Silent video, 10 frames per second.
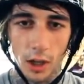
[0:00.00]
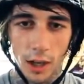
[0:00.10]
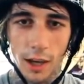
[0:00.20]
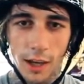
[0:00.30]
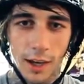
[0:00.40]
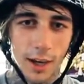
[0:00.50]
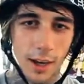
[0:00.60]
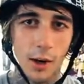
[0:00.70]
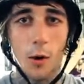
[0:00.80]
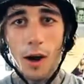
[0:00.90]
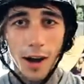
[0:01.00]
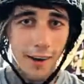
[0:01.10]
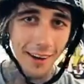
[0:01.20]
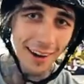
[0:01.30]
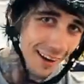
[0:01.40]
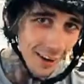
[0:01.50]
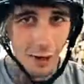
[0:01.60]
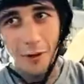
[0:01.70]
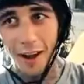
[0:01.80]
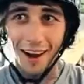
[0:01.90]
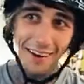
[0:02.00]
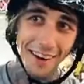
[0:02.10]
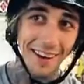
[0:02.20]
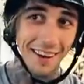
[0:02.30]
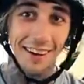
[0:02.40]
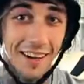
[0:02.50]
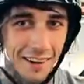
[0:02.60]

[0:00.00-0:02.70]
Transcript: like go Harry. You ready?